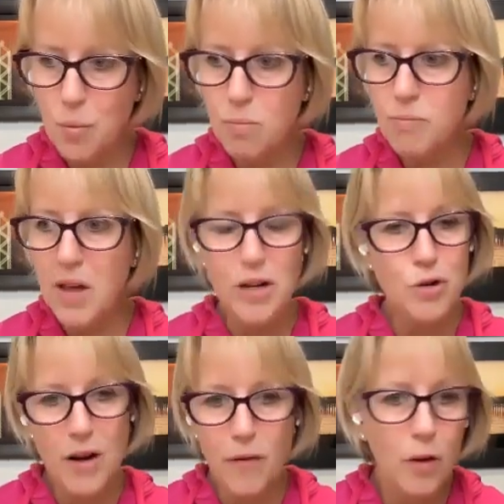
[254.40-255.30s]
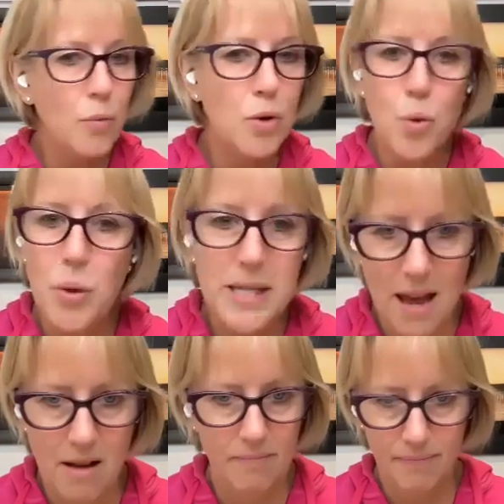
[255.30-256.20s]
that travel was always
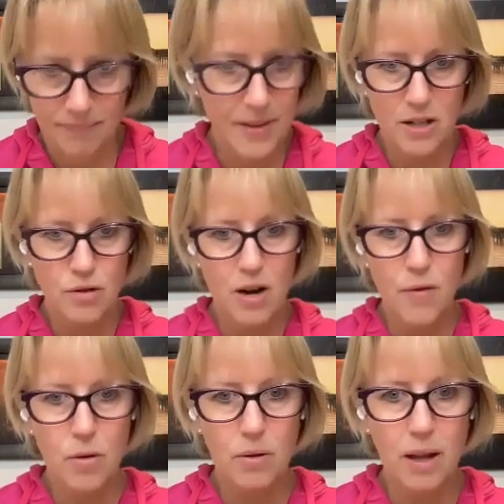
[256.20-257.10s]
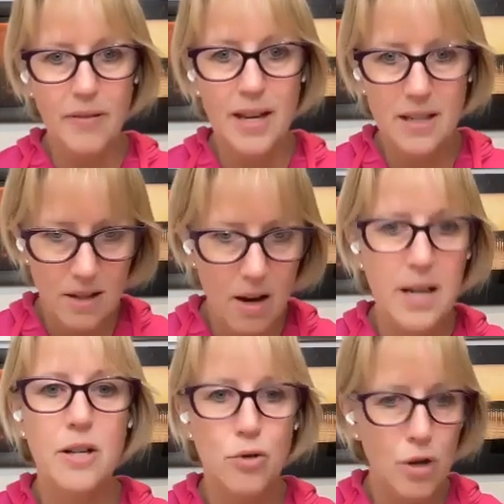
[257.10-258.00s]
there. That travel, that desire
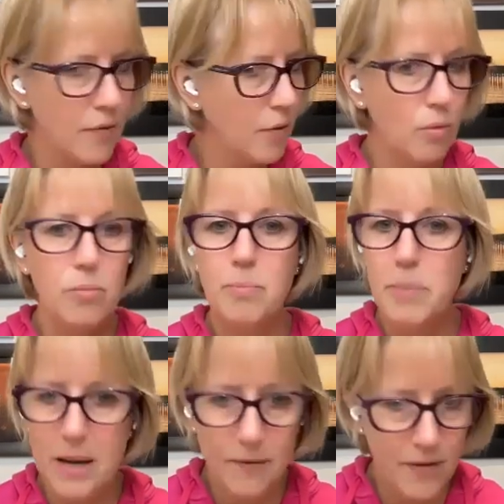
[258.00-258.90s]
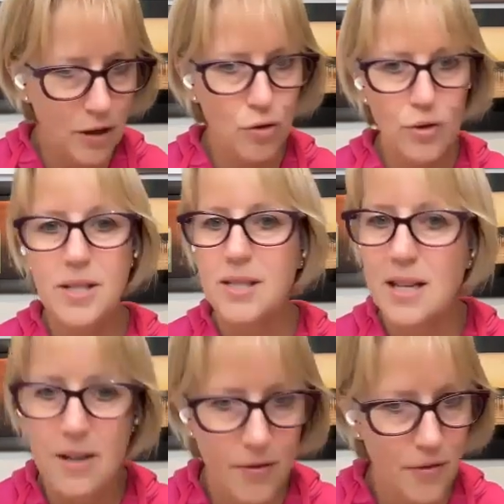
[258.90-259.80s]
to travel, be adventurous, see
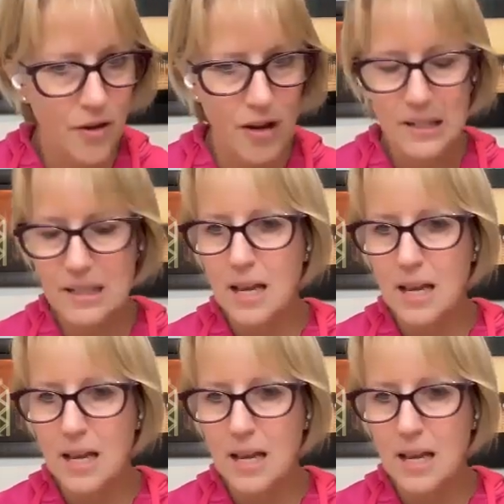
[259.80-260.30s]
different things.